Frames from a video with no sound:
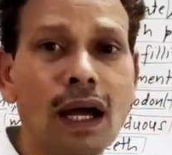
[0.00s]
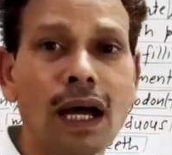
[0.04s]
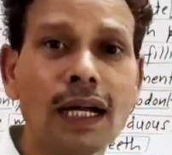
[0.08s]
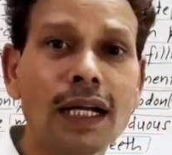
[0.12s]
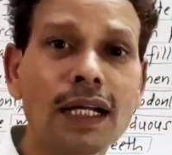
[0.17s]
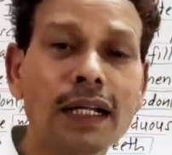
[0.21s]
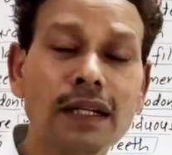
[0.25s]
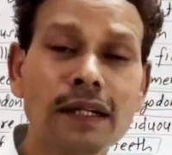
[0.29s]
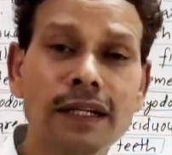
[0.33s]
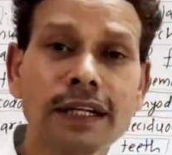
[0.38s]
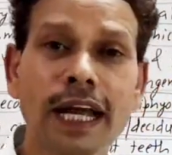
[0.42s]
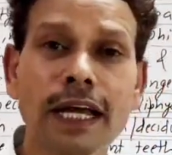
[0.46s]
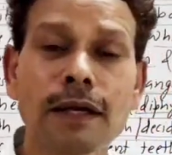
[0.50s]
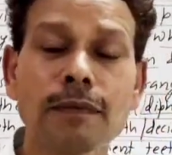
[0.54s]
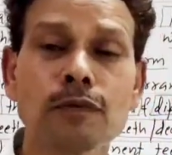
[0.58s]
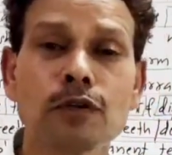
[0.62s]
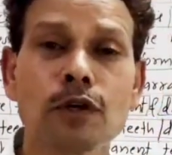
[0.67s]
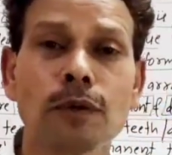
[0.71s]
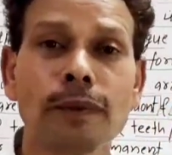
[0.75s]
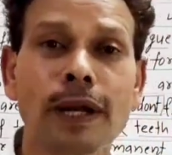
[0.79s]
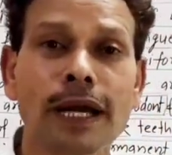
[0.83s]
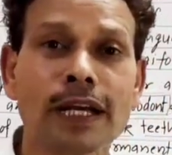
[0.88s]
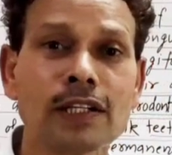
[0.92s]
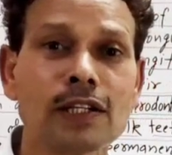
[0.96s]
Another types
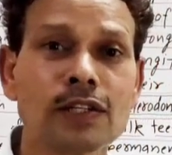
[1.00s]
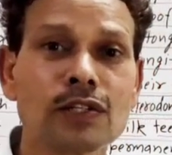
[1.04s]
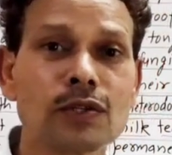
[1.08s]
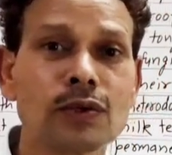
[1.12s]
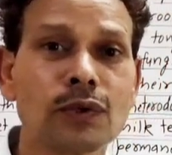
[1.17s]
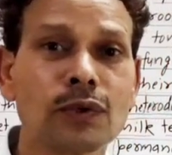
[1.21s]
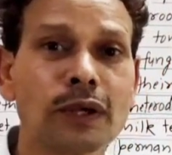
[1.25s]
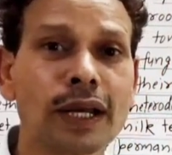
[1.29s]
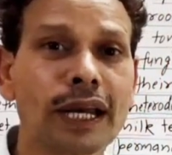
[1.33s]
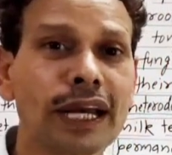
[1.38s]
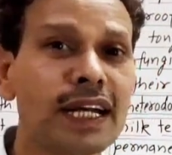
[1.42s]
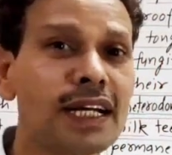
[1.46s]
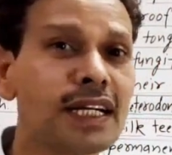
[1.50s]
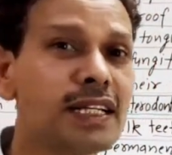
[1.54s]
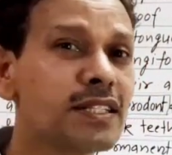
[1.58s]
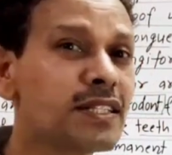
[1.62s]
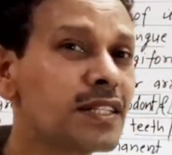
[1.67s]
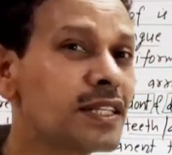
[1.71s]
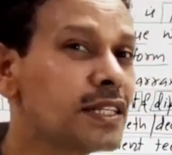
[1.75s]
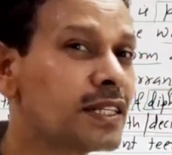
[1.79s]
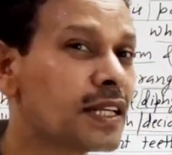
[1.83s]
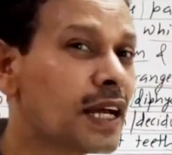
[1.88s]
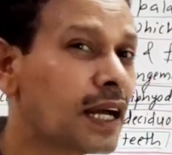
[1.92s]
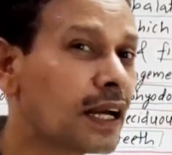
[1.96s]
of digestive glands,
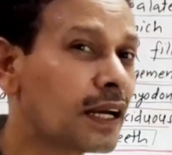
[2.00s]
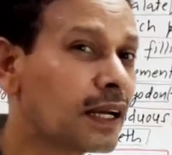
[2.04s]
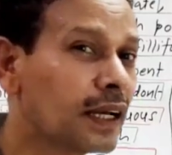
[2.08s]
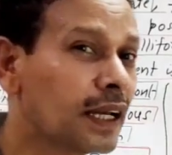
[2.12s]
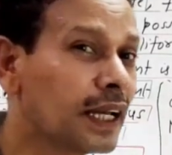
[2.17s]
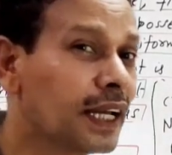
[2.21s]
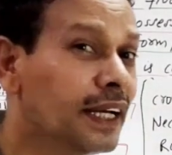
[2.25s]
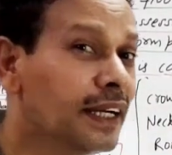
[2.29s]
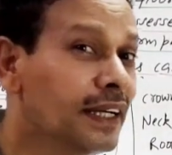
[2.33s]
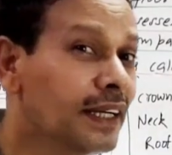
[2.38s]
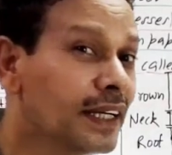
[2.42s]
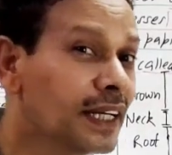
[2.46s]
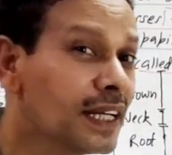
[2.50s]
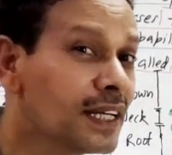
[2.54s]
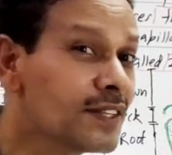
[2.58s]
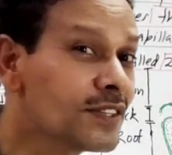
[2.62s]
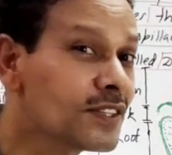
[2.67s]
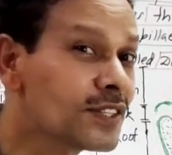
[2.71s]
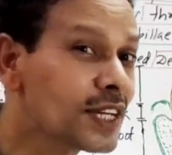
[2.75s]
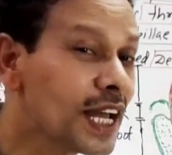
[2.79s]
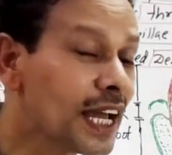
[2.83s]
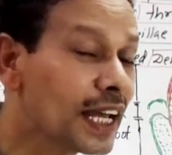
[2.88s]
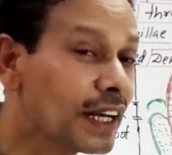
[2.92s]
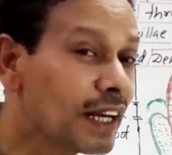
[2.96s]
these are
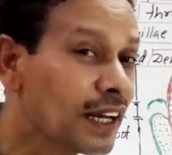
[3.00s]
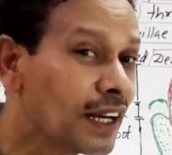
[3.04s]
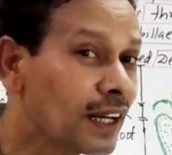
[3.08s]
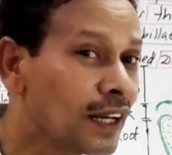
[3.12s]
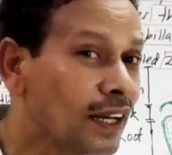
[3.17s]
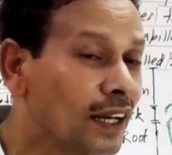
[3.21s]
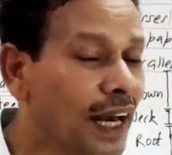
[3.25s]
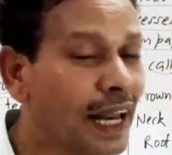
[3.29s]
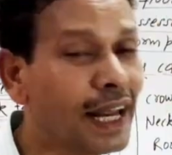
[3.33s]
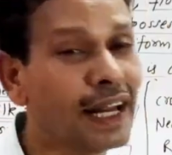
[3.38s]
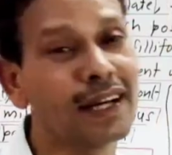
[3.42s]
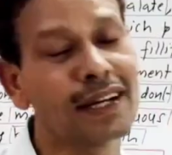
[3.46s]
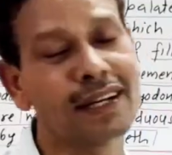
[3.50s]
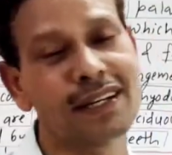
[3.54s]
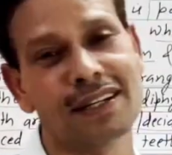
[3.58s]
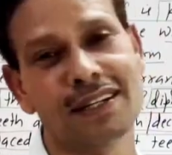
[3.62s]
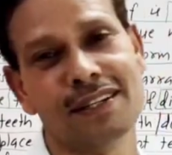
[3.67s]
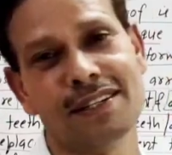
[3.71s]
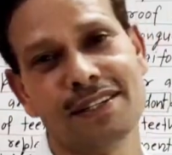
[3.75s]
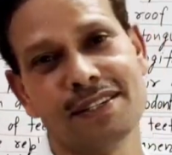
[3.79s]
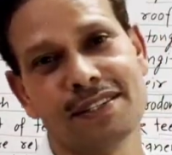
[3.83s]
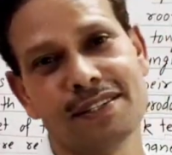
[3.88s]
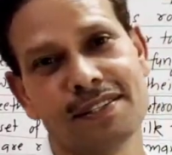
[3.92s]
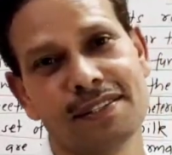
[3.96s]
intestinal
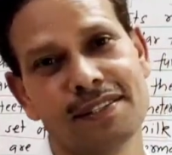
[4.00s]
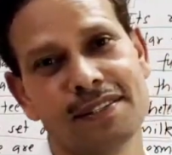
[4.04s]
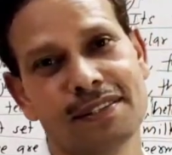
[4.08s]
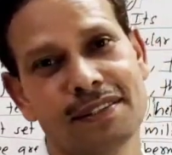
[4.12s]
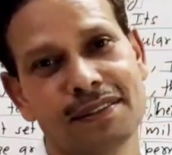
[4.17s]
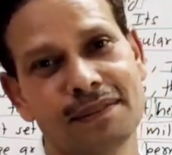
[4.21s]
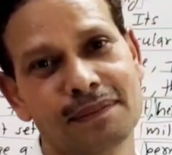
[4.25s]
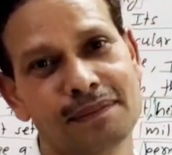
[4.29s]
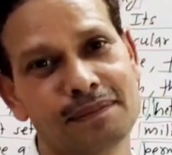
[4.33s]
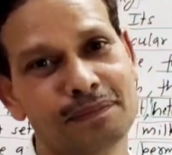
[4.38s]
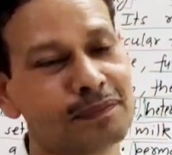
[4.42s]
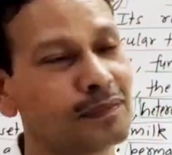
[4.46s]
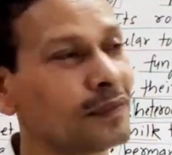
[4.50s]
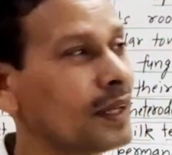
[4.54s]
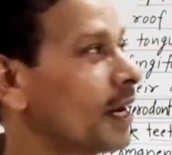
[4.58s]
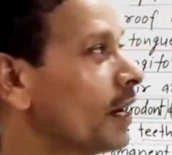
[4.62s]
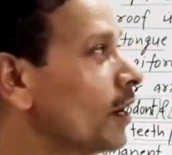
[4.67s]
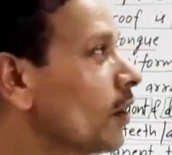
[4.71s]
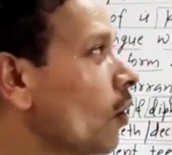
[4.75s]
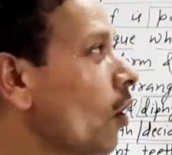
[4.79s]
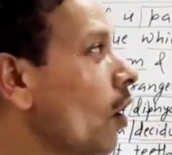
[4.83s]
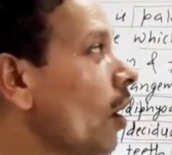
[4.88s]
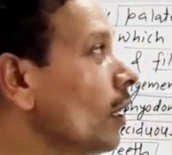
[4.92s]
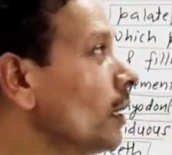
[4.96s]
glands.
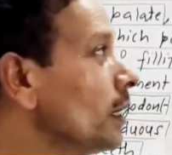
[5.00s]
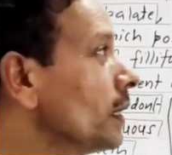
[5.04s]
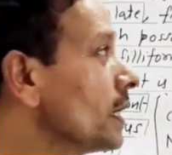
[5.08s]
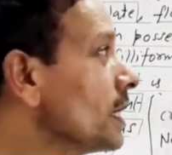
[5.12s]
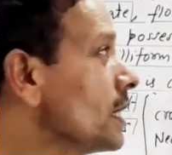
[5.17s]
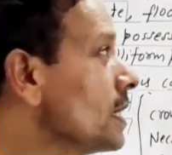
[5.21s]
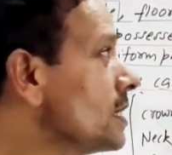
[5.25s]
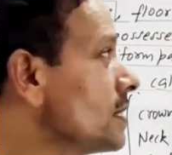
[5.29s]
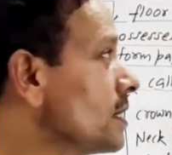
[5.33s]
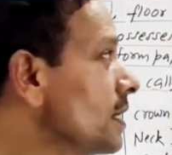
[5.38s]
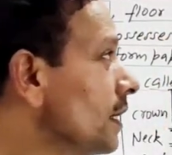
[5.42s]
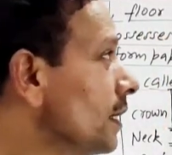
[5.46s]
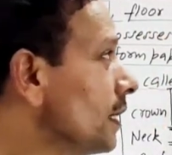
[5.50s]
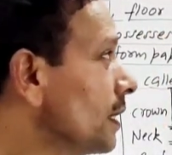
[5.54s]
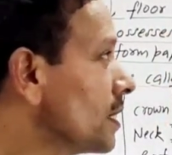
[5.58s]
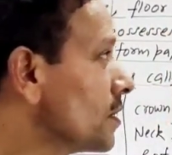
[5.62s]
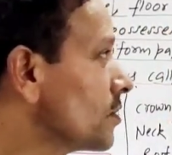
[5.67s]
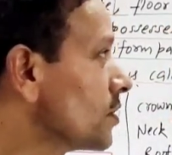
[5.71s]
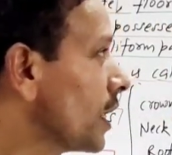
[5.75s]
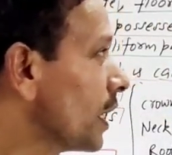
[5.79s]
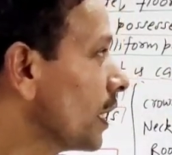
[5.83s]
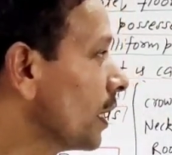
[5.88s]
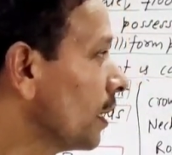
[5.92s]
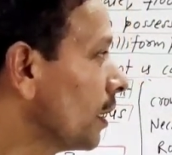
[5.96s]
And all these
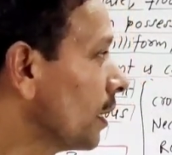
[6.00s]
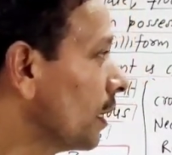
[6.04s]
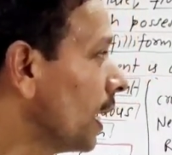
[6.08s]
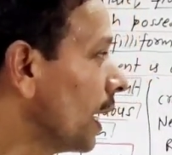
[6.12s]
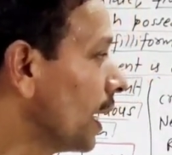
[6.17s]
intestinal